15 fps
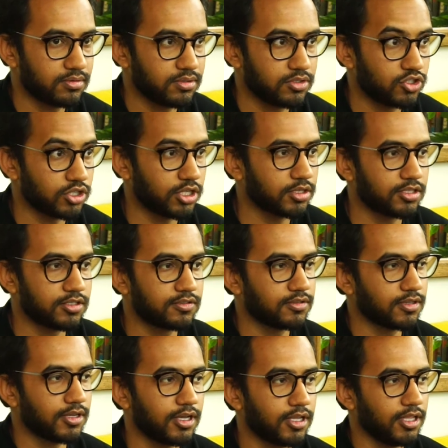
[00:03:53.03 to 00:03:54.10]
So that this
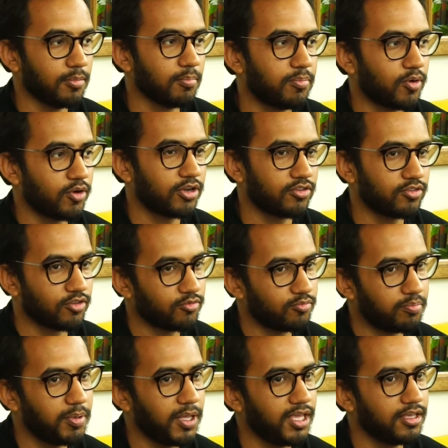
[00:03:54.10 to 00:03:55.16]
importance
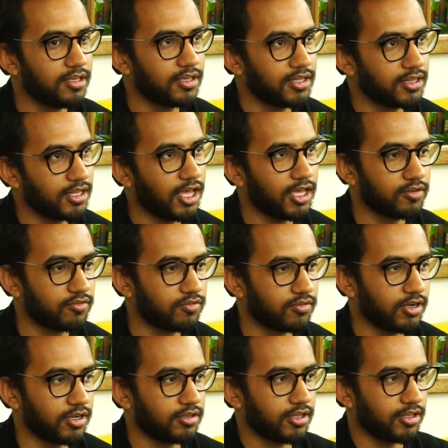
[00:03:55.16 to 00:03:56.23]
of being in life,
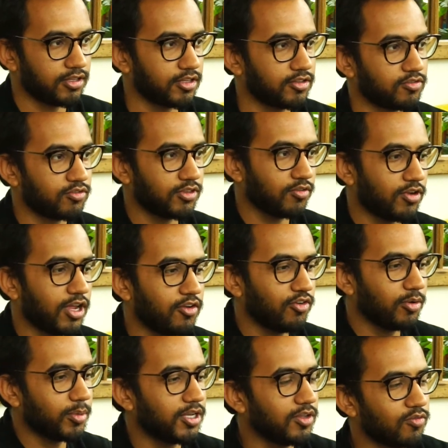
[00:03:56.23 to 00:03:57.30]
right?
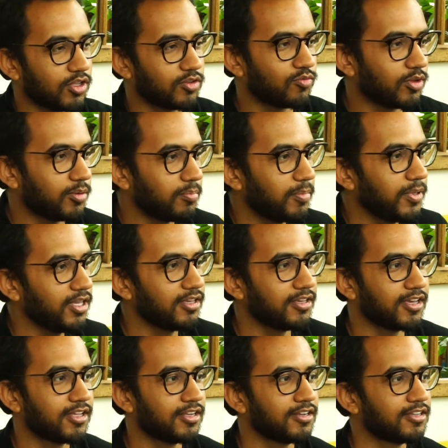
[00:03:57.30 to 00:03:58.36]
Everybody was one being,
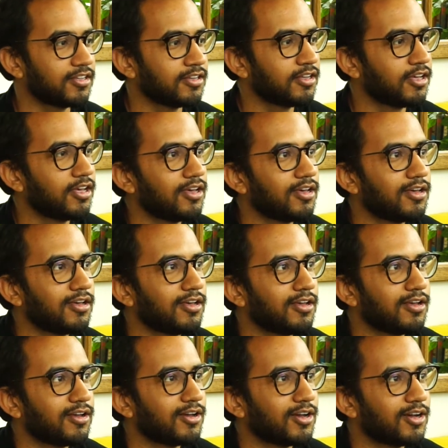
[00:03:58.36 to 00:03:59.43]
and
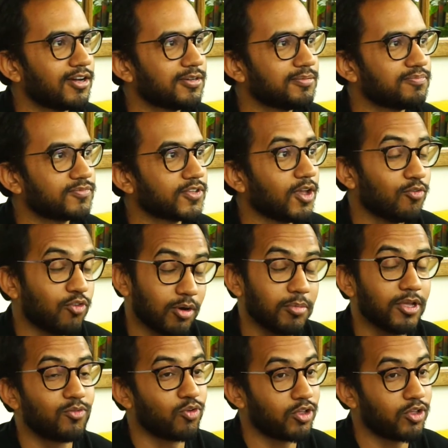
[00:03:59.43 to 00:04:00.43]
for me it